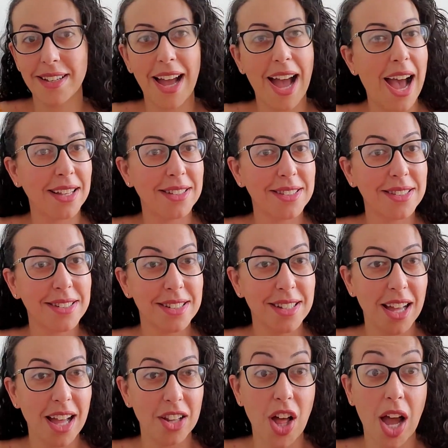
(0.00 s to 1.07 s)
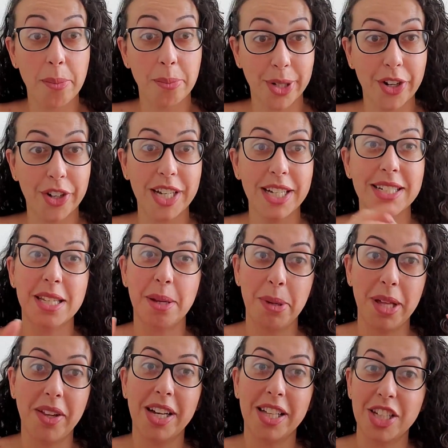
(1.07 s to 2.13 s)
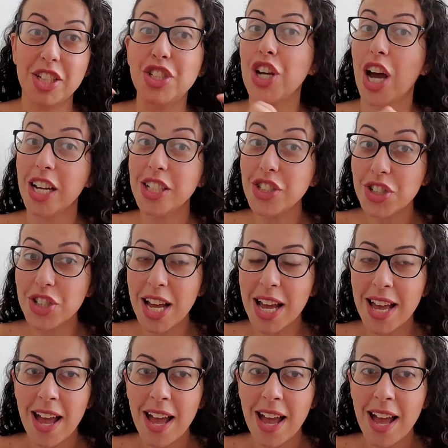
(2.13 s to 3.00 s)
asked a librarian to be like the judge.